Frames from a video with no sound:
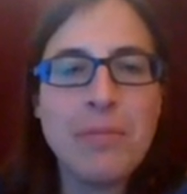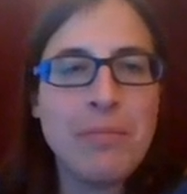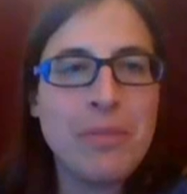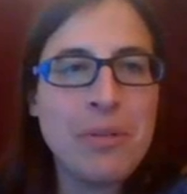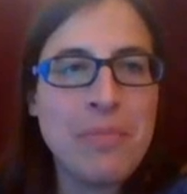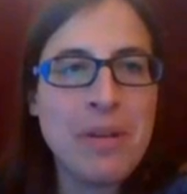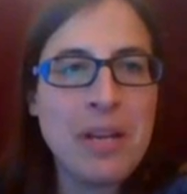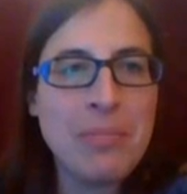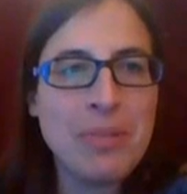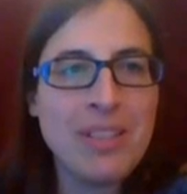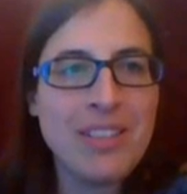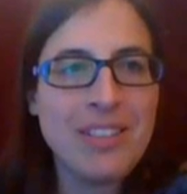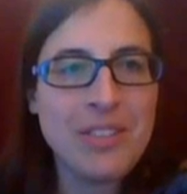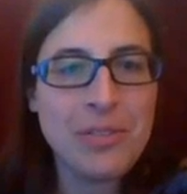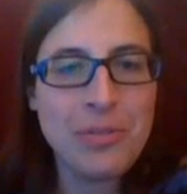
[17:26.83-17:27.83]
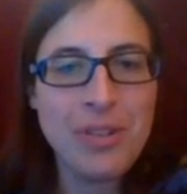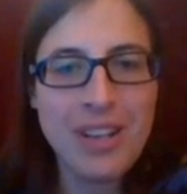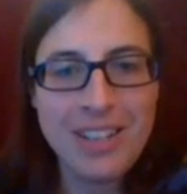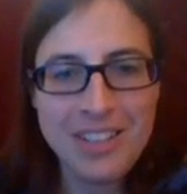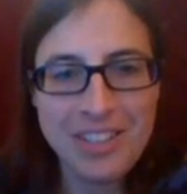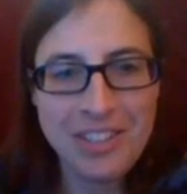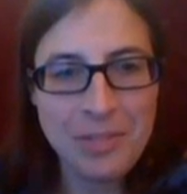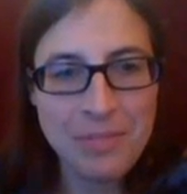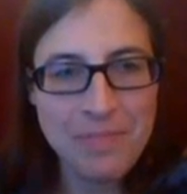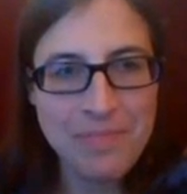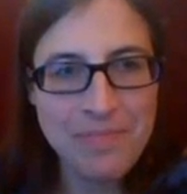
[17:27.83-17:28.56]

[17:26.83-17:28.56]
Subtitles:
I'm happy to answer.